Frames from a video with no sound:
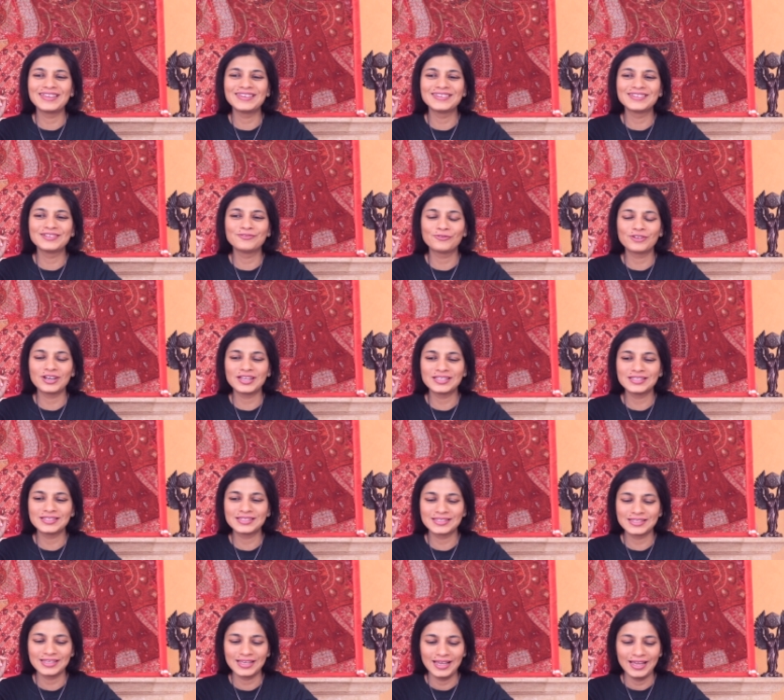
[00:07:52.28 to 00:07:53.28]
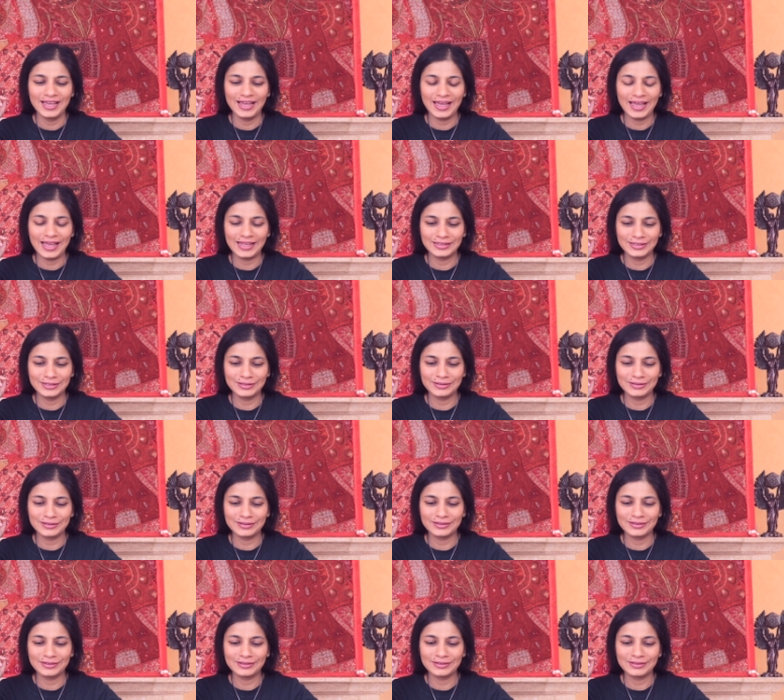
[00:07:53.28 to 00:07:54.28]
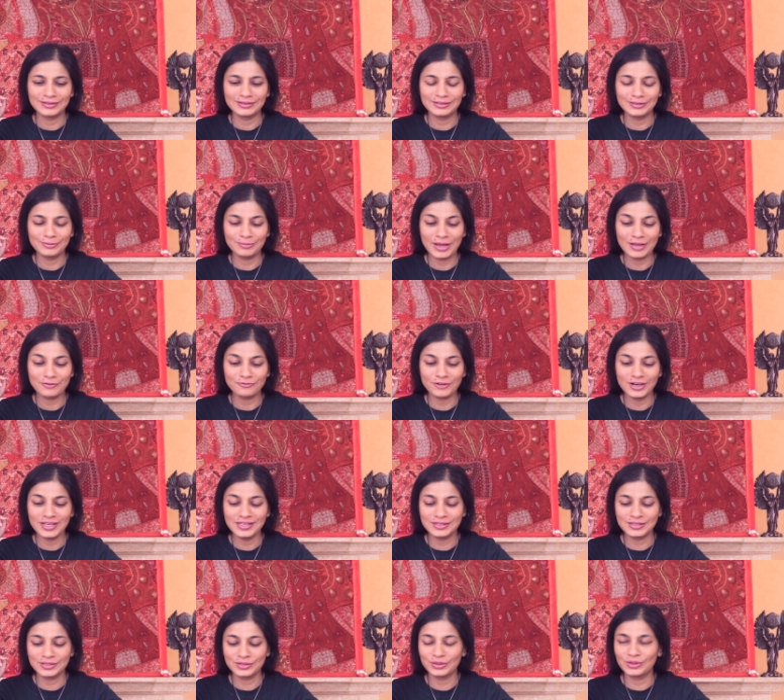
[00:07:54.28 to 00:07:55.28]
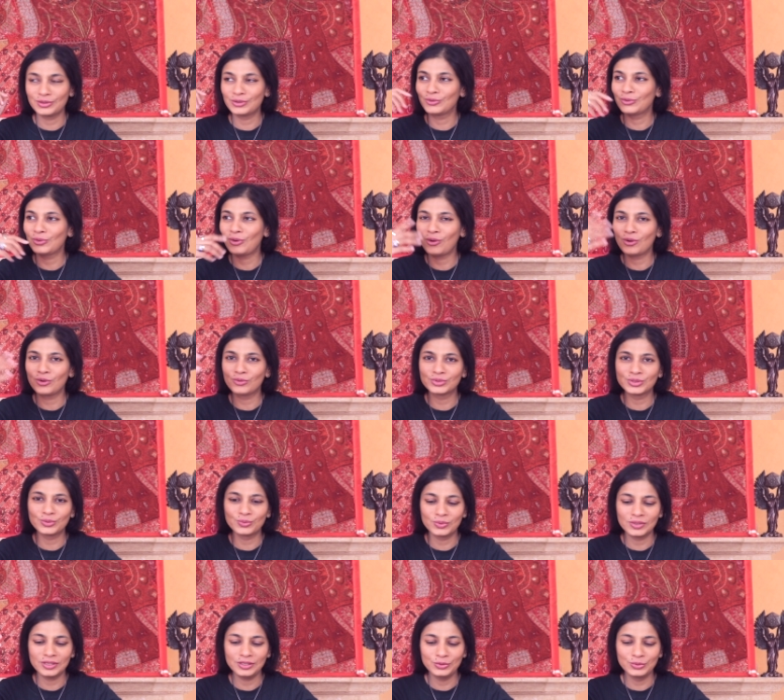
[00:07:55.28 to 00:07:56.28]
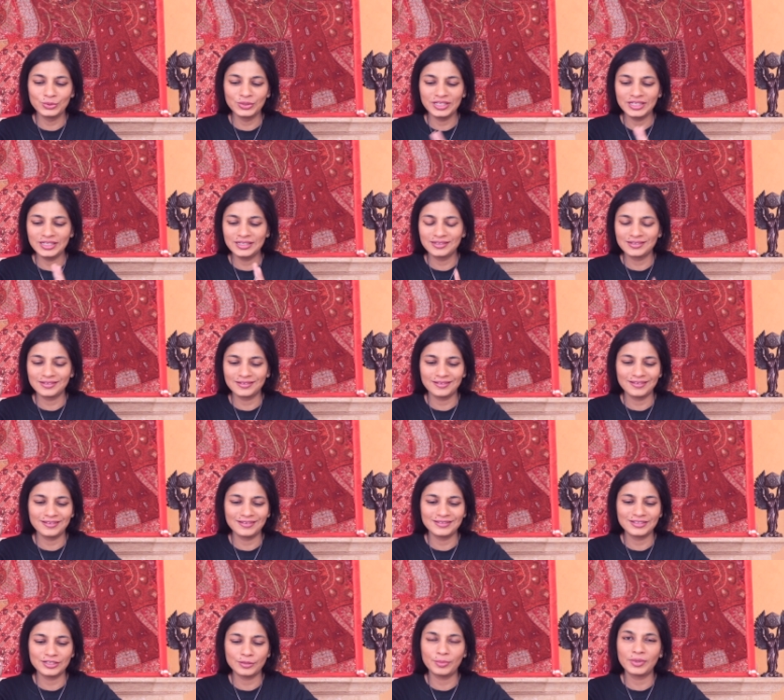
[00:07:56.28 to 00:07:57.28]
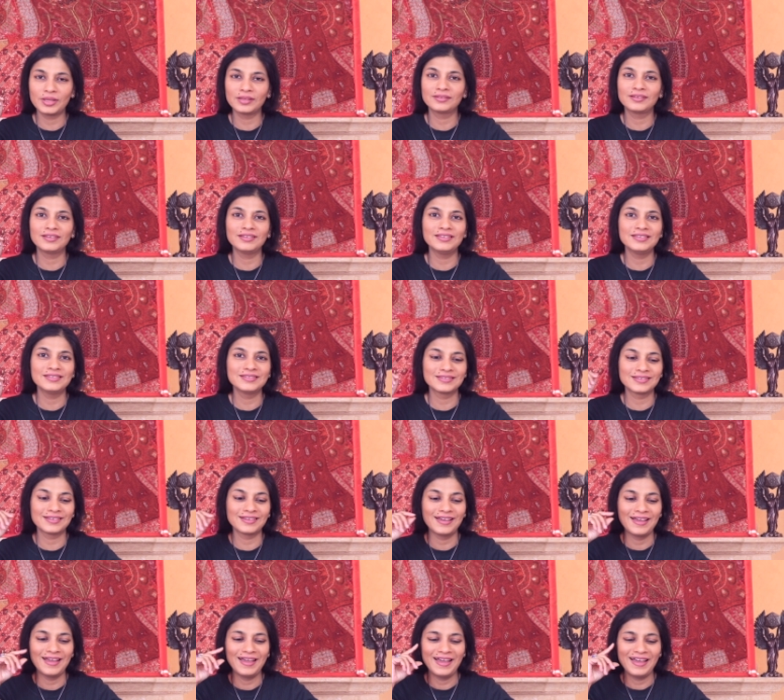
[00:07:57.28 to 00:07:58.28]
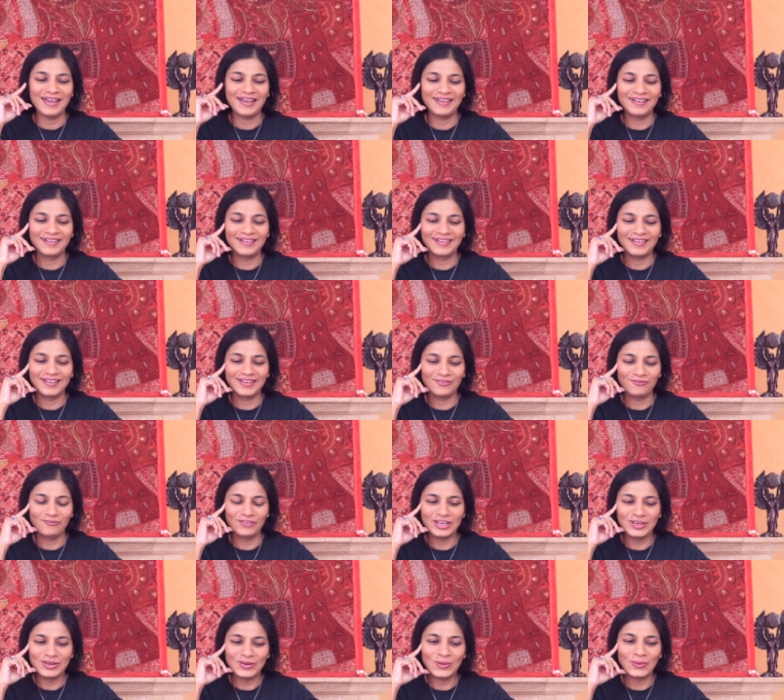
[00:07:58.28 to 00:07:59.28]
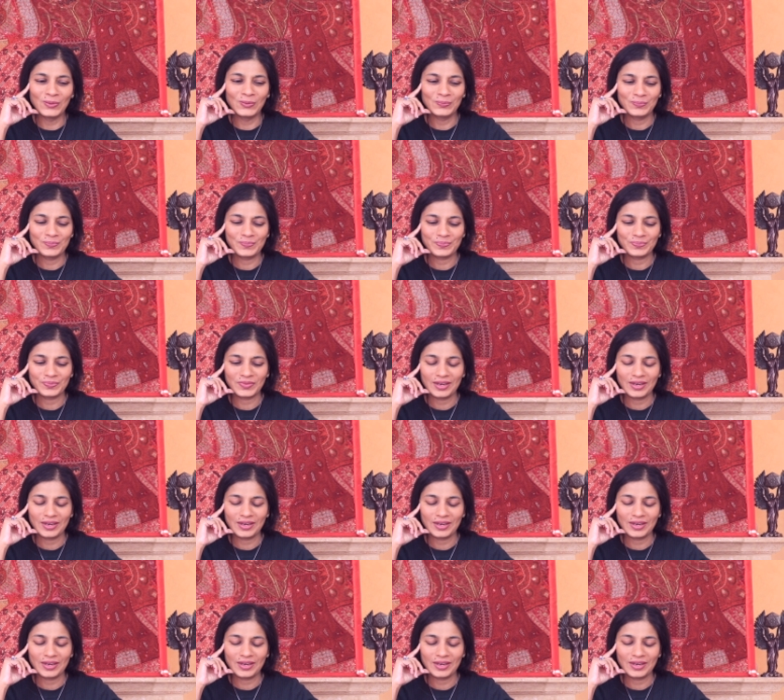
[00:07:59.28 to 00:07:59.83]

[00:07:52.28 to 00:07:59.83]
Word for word: Indian friends and my friends all over the world who eat chapatis will know